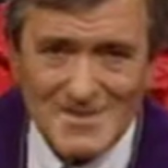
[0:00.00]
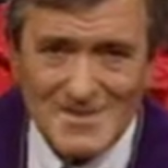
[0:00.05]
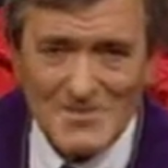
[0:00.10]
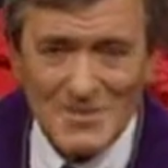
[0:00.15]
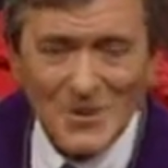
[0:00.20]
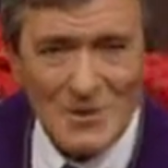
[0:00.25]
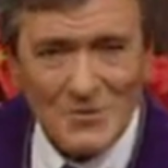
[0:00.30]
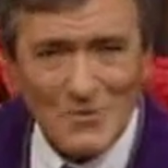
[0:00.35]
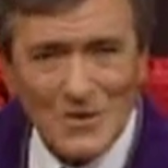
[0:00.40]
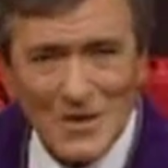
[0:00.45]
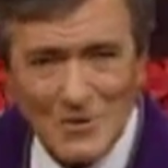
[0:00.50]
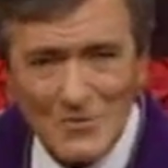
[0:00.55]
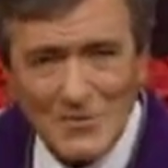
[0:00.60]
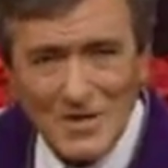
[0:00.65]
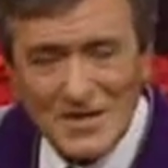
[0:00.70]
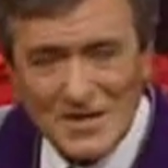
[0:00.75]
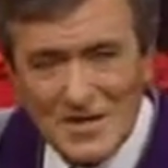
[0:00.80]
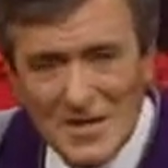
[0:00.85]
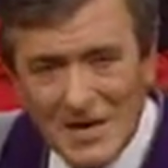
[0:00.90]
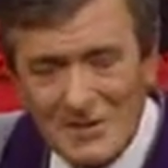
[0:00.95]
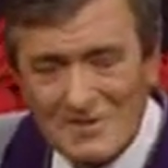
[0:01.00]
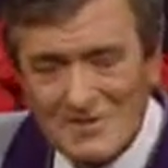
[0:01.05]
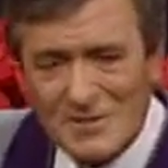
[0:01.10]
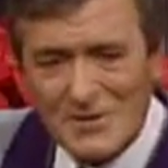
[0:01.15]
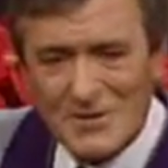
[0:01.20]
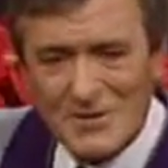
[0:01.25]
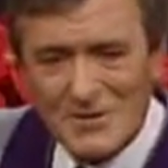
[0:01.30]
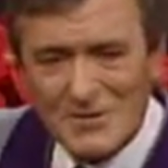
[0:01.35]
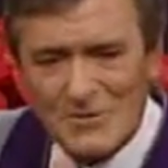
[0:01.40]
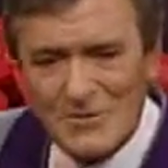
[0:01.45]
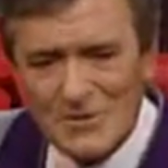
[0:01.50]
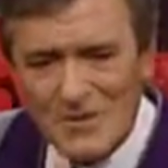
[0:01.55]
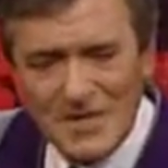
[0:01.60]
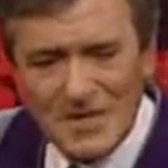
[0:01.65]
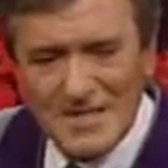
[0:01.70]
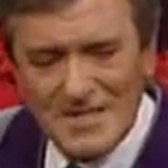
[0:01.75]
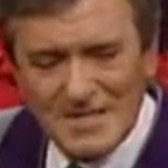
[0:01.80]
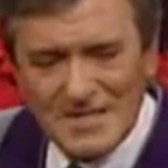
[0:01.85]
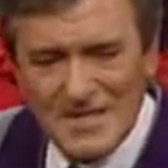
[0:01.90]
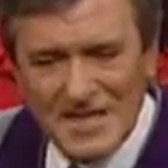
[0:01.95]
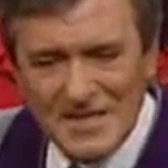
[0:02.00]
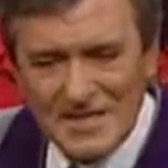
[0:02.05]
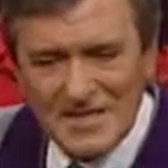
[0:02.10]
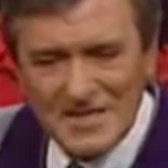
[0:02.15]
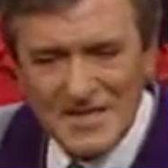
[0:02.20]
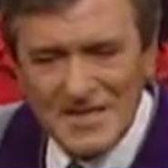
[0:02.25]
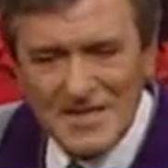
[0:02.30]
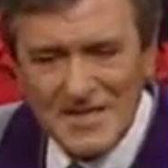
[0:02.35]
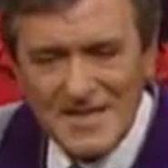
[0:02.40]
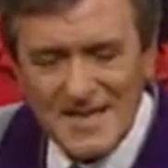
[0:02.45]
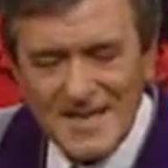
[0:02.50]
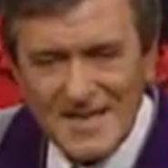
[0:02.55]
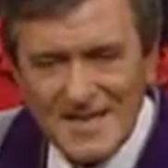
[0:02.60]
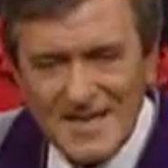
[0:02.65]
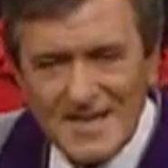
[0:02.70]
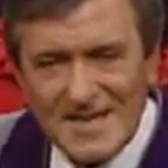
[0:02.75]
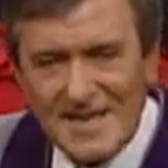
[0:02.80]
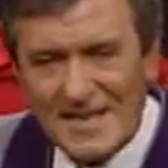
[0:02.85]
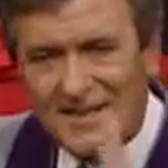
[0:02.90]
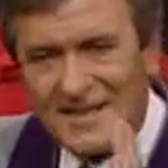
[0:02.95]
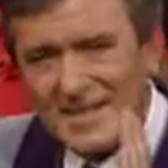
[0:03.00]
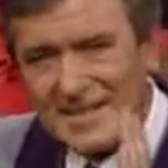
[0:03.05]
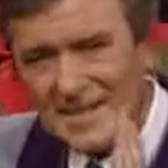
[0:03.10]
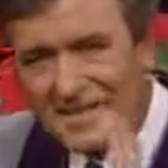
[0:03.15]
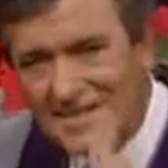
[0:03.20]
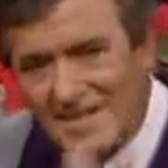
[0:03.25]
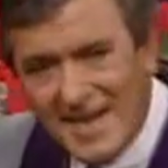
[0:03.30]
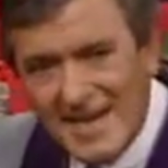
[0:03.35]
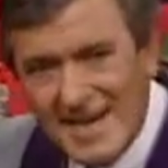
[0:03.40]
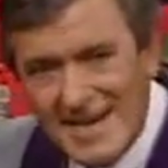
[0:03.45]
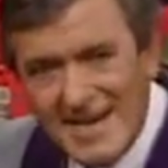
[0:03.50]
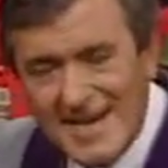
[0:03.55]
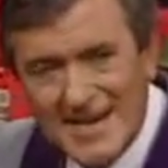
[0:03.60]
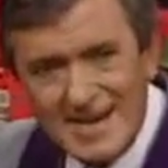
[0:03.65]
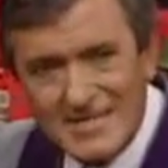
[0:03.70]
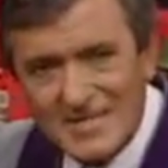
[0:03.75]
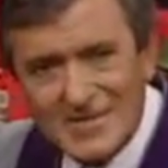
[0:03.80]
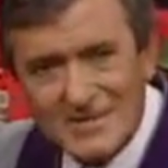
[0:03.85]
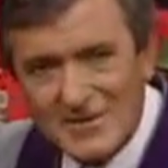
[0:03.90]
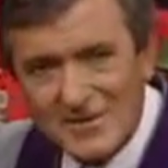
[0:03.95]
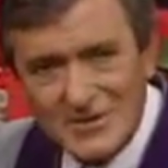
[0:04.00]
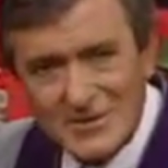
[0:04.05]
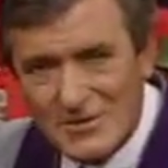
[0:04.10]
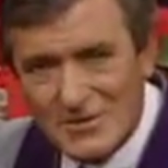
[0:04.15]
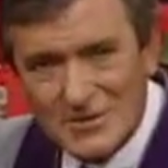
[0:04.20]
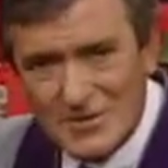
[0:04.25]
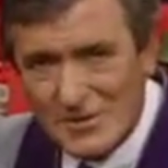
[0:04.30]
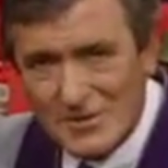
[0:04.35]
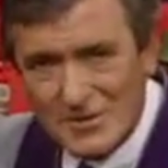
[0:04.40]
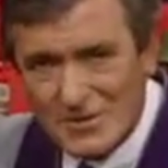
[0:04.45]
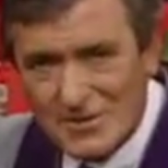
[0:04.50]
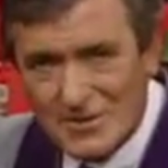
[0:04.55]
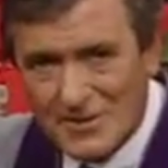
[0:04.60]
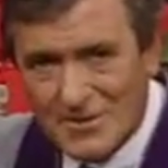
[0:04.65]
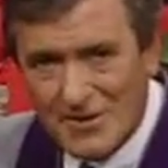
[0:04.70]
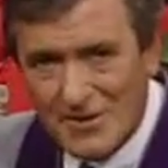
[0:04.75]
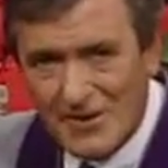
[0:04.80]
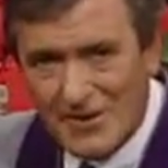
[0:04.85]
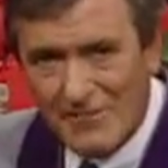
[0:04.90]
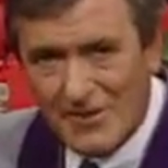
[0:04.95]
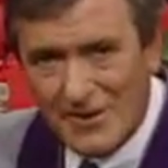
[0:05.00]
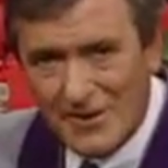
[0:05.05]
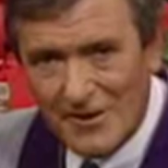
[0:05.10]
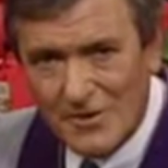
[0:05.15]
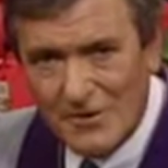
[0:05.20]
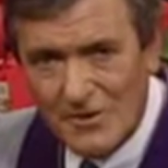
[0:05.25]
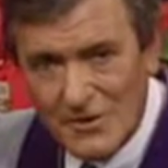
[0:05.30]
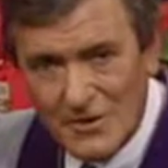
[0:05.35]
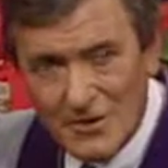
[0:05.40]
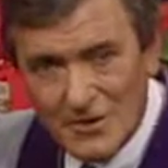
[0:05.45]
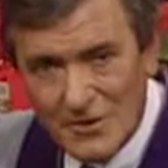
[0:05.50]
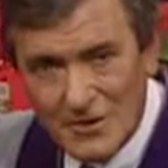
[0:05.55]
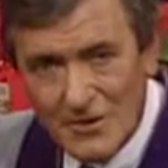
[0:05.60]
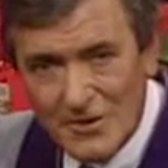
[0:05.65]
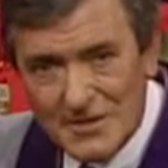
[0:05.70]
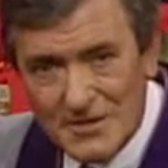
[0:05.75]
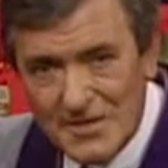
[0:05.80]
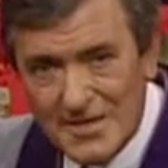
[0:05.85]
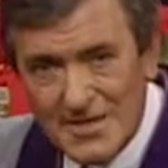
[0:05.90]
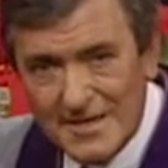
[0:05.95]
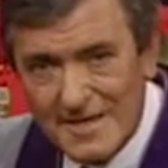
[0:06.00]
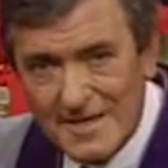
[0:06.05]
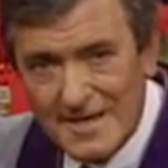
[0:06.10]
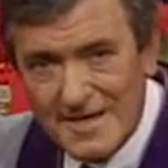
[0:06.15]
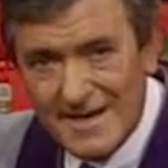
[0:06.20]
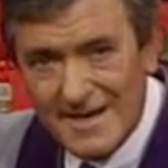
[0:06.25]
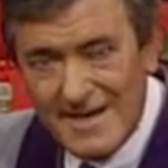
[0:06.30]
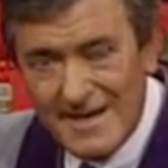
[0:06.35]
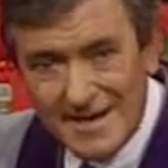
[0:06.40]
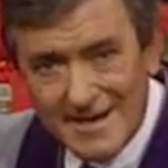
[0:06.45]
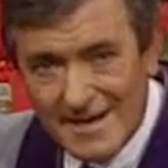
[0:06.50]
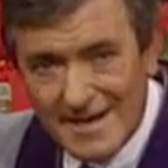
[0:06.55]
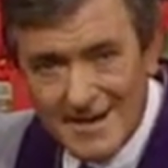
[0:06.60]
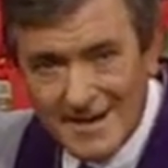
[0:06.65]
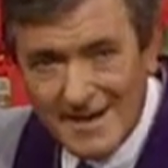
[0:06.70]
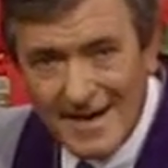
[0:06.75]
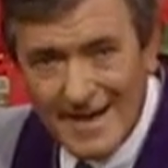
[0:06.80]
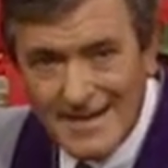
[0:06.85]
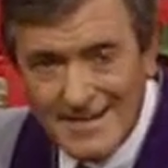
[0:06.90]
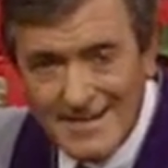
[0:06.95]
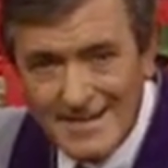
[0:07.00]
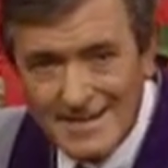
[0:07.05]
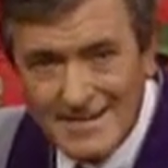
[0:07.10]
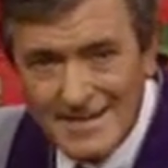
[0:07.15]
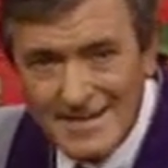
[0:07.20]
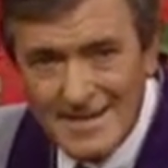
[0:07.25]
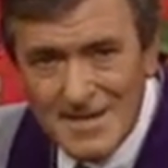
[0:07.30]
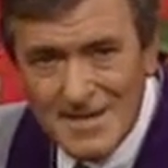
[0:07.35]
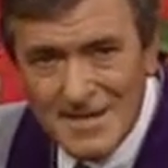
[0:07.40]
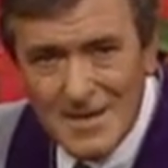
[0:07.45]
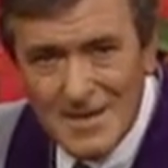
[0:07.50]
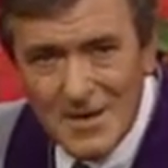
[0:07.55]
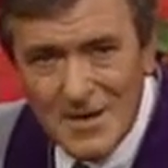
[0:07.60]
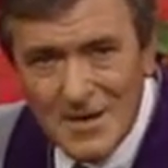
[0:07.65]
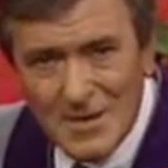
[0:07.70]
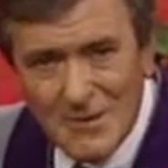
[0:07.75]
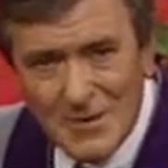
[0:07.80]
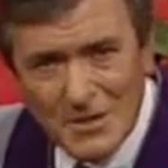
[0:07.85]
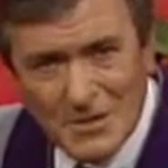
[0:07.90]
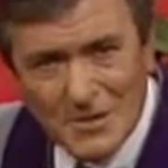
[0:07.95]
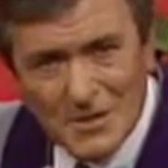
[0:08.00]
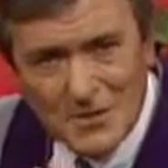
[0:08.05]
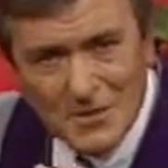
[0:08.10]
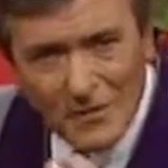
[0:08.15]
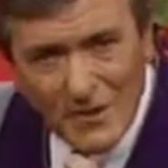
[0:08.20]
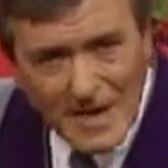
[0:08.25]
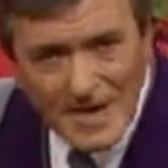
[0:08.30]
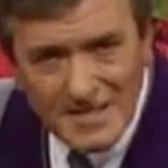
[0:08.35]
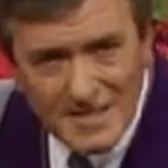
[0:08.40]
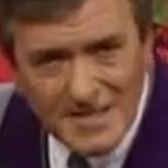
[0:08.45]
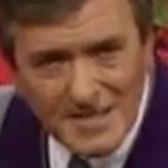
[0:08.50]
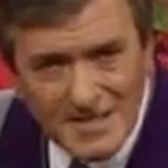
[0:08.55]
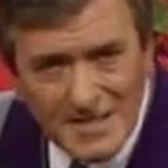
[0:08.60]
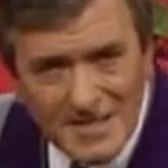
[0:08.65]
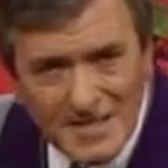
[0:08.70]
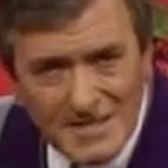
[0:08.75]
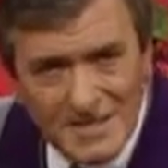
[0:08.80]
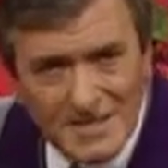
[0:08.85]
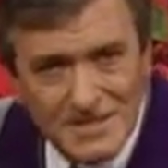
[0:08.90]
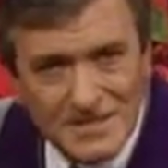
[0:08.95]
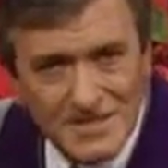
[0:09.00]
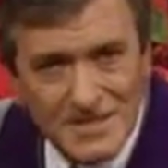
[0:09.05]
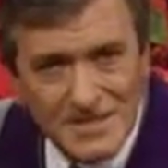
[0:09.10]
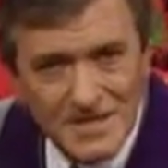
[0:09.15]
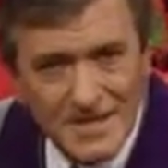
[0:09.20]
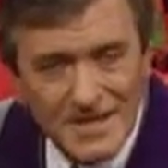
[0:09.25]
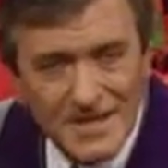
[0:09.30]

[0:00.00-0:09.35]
But when we come to the realization that the day isn't the source of our rejoicing and our gladness, but Christ is,